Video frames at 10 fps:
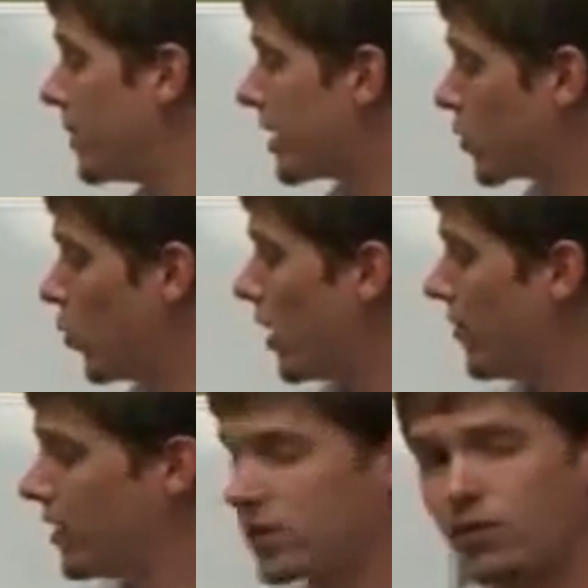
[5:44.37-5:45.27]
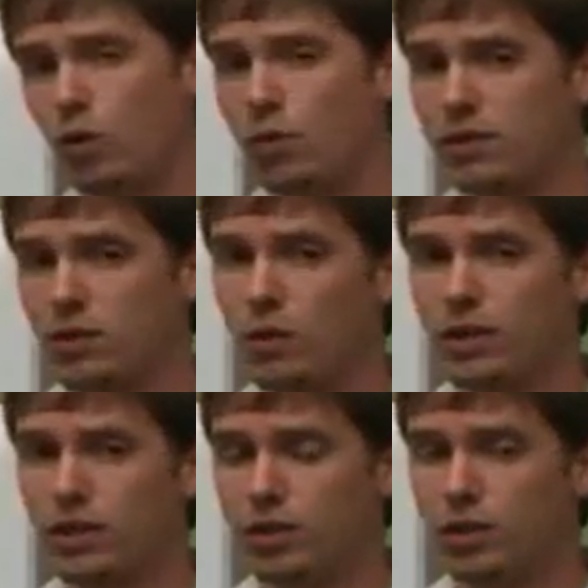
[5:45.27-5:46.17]
because what this form is
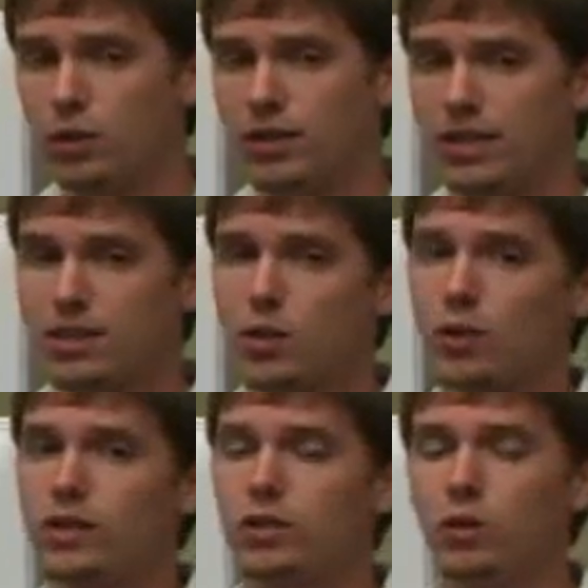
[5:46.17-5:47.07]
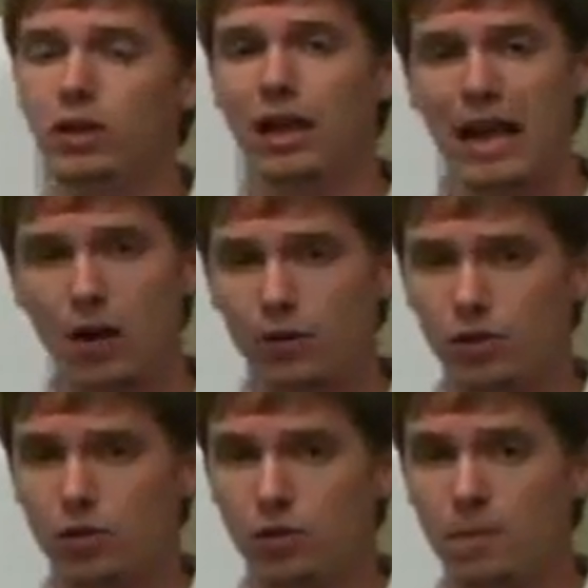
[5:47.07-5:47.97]
going to do is it's going to allow
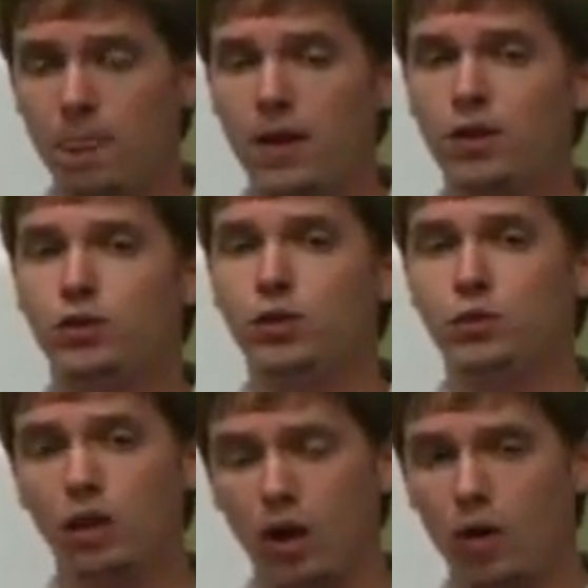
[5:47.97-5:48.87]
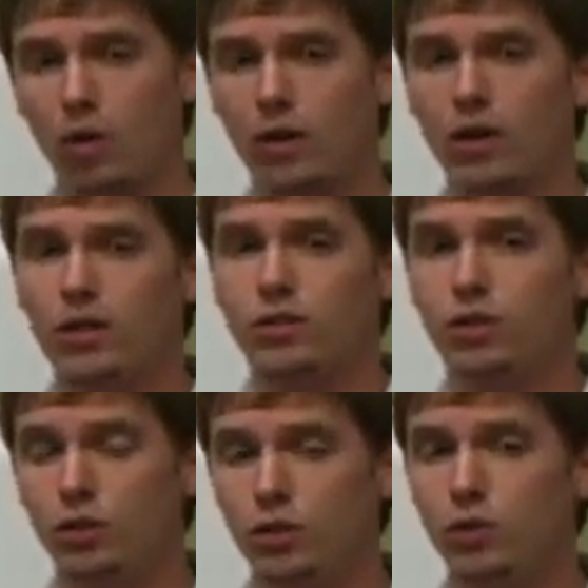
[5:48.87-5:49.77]
you to talk
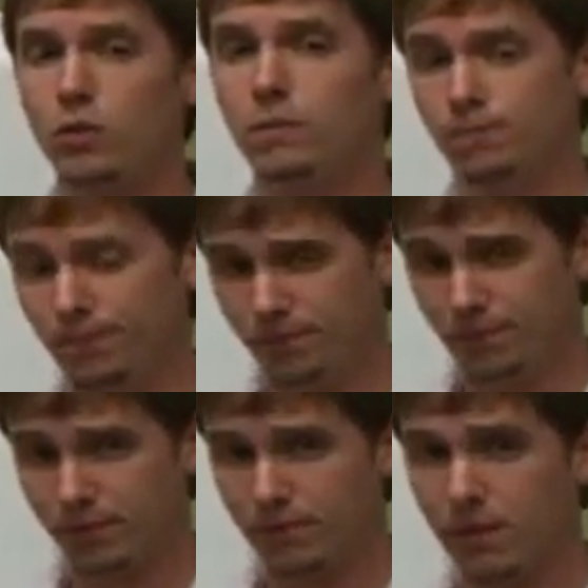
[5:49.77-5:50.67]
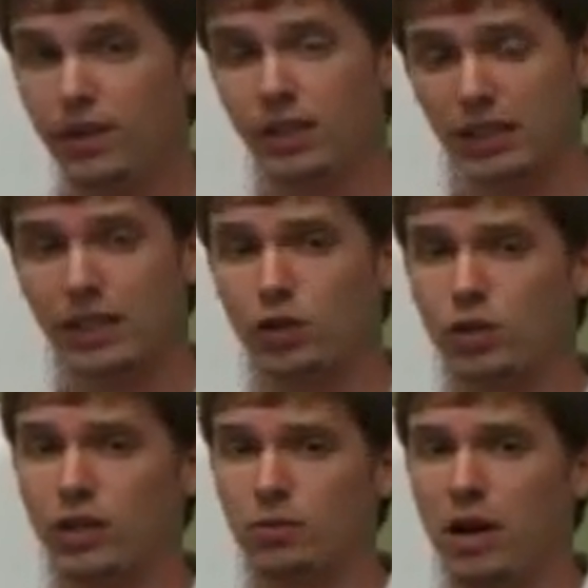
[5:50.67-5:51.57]
to the
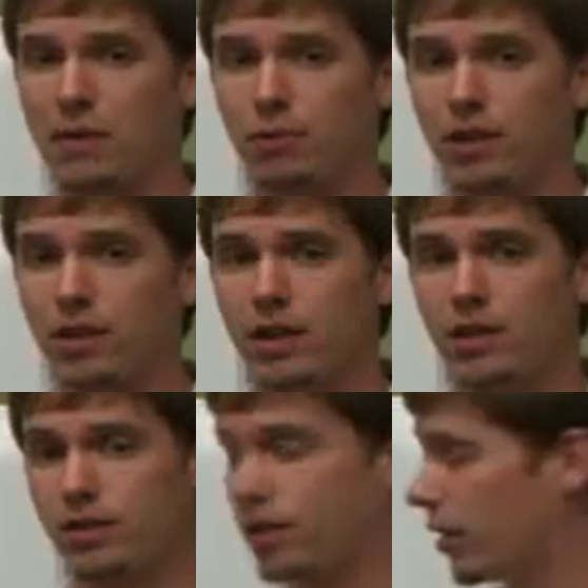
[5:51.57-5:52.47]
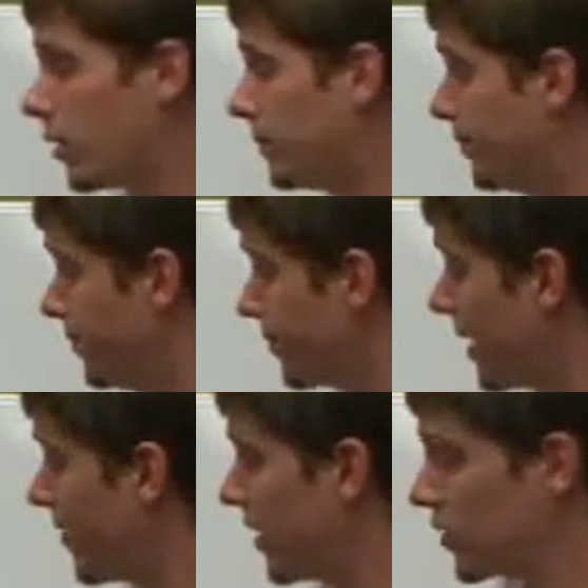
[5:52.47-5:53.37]
lender on the property. So
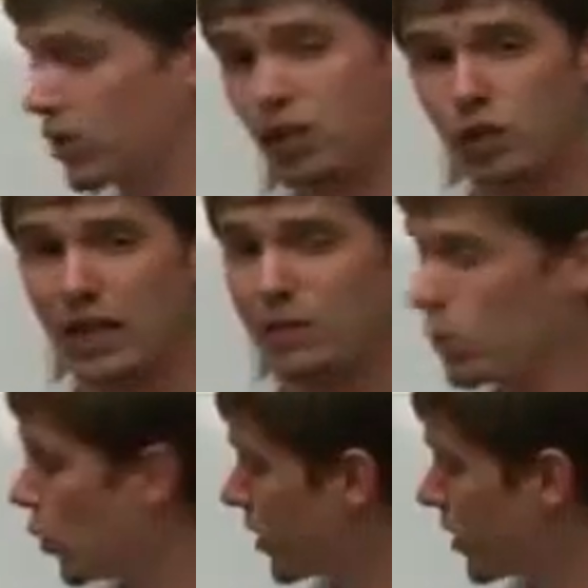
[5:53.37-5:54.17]
if there's an underlying